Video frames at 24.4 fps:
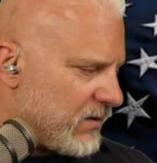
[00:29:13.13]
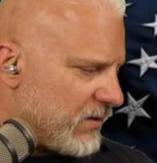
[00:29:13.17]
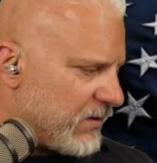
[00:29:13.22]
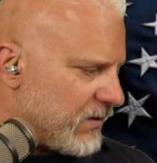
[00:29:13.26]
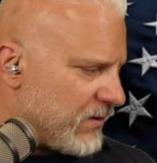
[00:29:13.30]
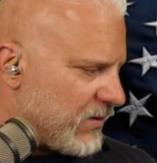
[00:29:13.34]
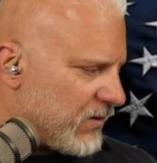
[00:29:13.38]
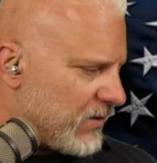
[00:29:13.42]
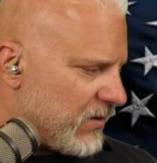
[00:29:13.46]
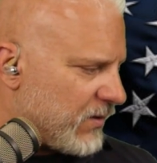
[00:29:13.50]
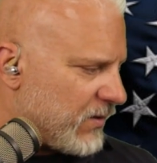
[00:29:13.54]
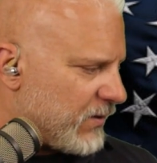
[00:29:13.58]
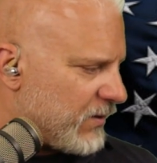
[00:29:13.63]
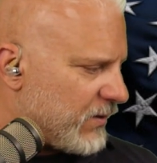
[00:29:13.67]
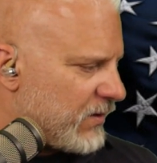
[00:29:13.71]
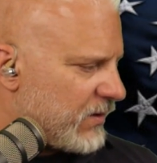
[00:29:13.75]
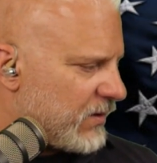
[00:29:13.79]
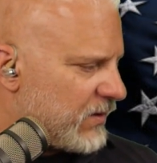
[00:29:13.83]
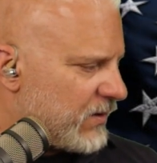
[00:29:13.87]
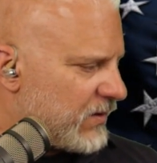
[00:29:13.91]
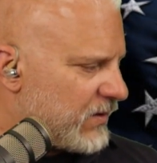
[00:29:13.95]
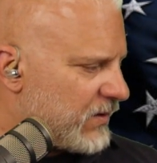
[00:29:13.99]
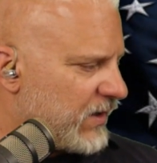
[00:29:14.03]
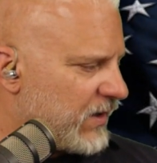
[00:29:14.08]
Door,
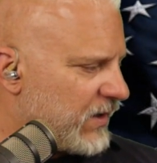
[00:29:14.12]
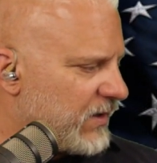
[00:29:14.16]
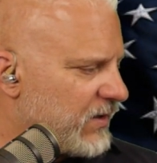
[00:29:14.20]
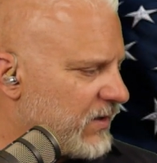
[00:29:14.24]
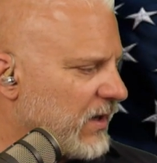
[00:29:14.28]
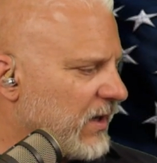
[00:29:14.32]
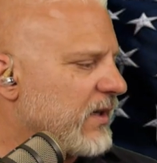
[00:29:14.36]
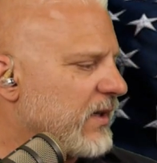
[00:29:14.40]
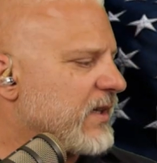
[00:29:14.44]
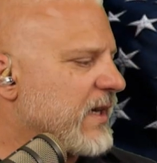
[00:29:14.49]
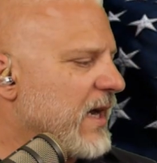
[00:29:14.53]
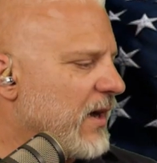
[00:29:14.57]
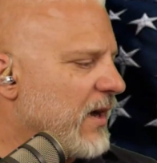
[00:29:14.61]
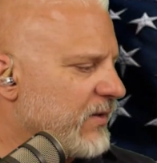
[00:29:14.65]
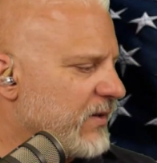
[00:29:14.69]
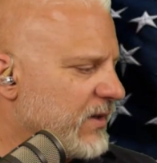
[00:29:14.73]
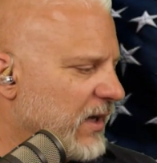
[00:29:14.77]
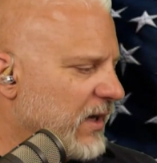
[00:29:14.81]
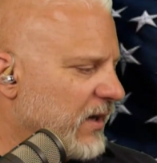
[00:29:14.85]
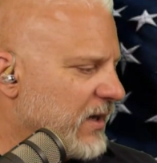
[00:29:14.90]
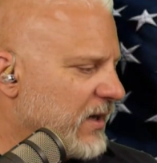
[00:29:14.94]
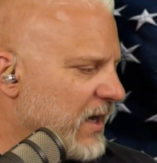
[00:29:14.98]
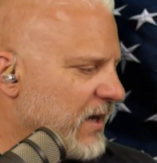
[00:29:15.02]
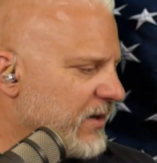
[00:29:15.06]
let's see. I'll
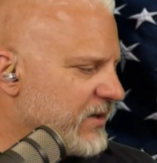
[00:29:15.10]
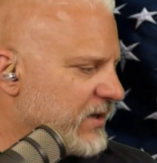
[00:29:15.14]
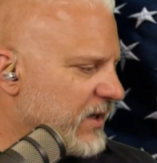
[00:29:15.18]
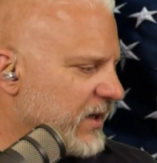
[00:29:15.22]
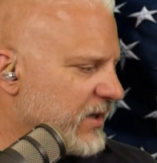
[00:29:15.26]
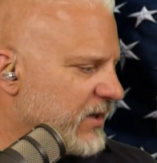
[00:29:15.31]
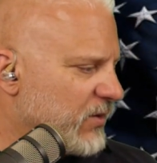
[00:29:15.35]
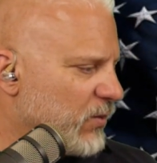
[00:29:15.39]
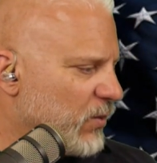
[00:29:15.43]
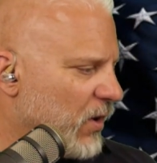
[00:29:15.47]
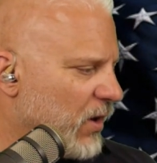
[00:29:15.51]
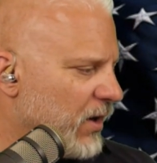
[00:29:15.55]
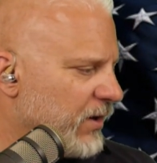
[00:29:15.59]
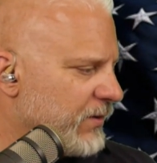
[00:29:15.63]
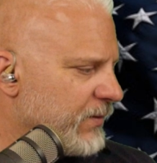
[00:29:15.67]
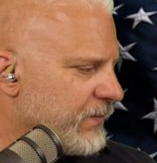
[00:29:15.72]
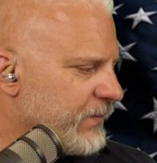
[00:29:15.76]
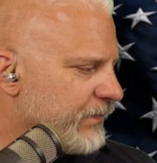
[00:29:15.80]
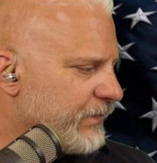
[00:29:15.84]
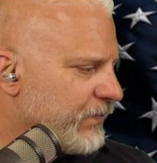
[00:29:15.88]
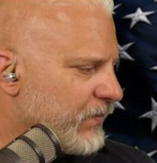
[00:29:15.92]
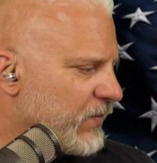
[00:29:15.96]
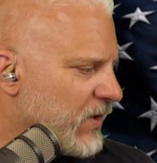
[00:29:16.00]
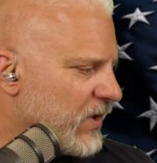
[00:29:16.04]
count seconds. 1,
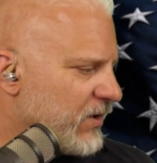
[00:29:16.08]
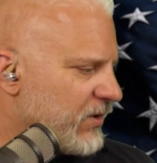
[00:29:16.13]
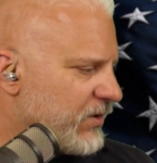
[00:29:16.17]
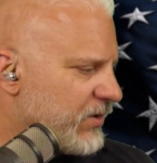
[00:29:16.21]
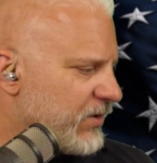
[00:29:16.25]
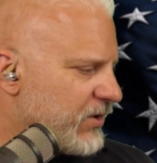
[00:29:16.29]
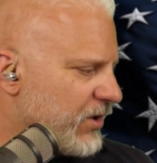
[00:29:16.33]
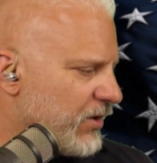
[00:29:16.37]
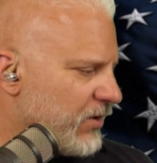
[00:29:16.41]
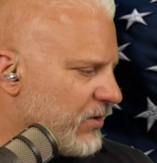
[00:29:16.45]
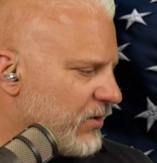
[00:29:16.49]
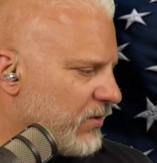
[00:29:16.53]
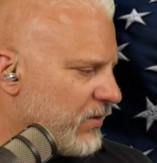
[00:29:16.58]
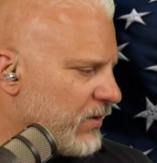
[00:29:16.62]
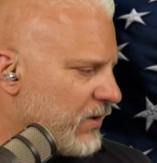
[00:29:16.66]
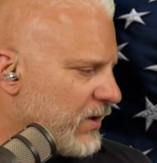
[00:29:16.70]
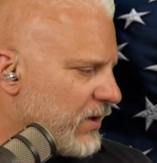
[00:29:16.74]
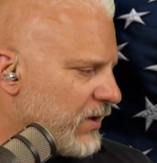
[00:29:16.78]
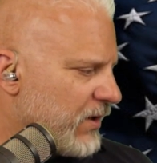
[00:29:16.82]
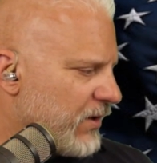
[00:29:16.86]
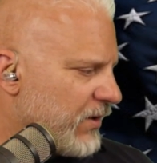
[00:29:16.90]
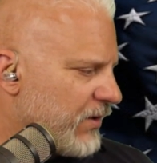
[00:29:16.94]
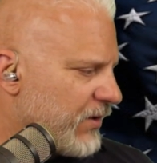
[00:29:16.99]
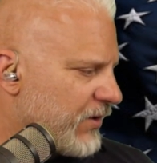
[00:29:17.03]
2,
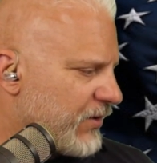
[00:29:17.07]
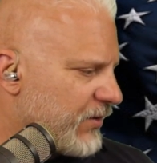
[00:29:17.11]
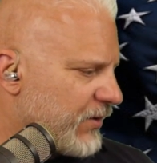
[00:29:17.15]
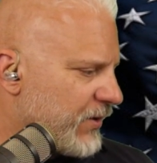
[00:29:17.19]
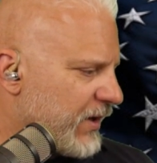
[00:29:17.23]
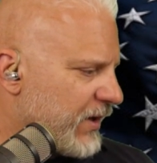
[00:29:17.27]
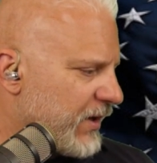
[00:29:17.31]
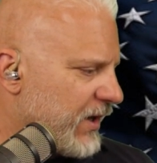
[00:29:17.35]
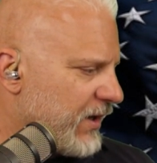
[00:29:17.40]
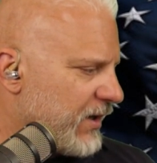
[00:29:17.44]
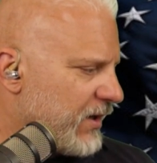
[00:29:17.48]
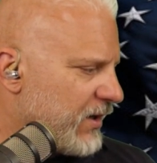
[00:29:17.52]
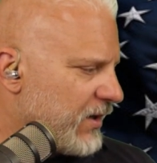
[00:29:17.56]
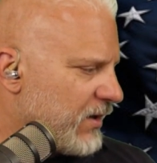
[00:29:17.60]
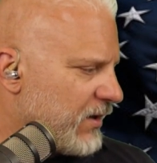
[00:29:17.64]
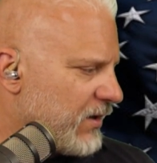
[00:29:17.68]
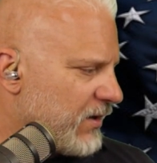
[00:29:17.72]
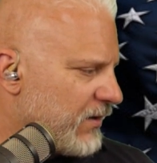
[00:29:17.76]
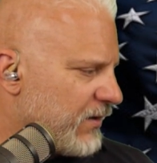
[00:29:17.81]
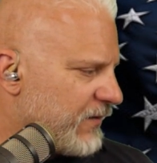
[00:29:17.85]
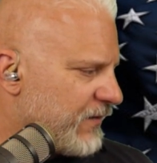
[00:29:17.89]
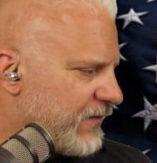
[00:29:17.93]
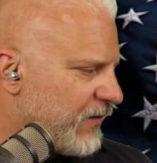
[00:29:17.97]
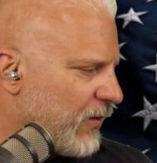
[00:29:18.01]
3,
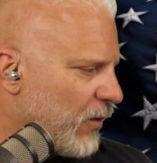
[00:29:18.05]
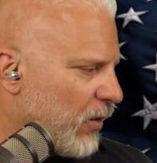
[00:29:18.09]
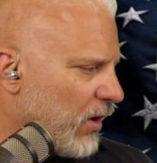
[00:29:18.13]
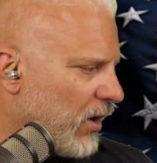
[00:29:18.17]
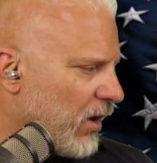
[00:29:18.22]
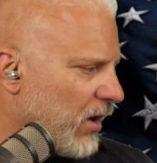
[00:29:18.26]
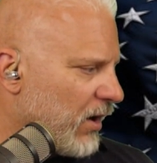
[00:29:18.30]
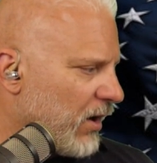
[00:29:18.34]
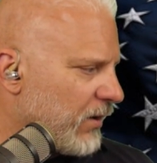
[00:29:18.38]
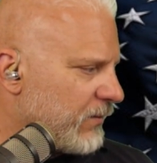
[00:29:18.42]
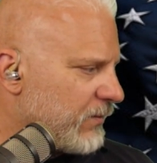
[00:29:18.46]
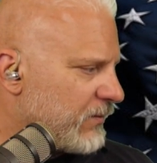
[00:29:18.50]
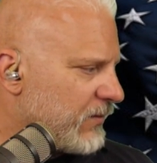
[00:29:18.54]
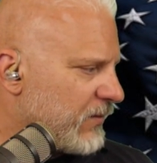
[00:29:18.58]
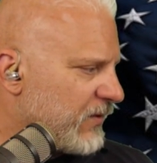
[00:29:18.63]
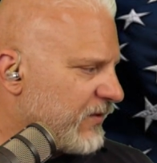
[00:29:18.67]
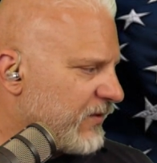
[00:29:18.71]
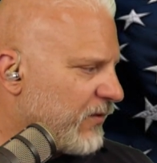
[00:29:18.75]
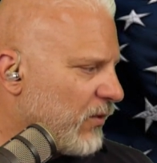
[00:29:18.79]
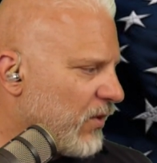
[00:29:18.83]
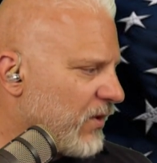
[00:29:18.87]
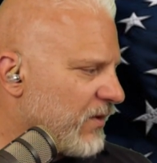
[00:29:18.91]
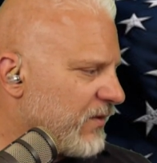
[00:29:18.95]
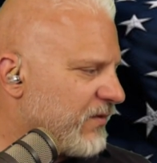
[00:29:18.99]
4.
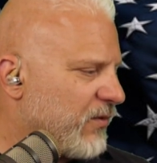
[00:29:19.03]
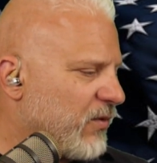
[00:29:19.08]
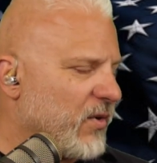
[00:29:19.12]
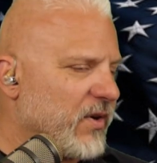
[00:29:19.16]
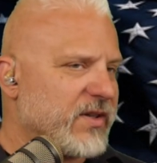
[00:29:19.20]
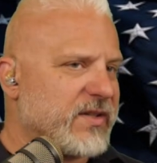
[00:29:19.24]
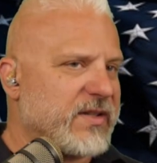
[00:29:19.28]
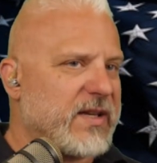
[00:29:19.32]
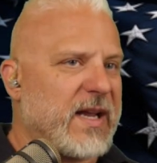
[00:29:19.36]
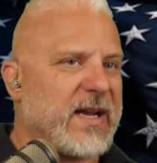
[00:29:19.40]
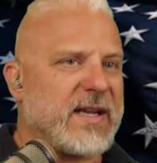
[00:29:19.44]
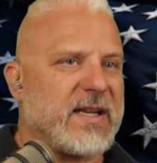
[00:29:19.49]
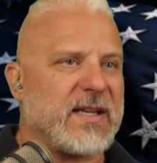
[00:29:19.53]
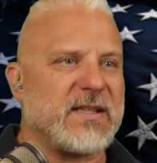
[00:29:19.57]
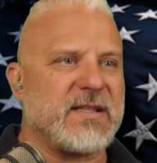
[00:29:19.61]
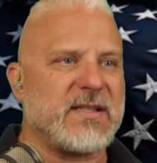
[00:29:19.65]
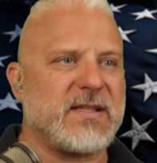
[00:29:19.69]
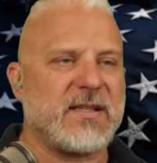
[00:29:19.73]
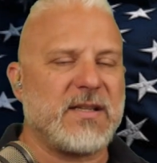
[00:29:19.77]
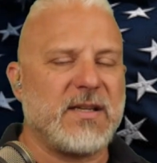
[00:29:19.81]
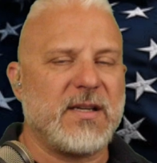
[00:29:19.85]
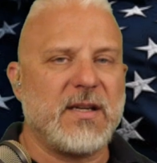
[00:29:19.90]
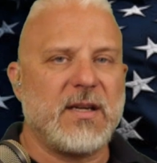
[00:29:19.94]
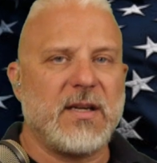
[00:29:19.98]
4
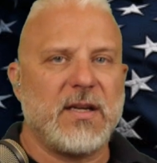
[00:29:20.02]
seconds.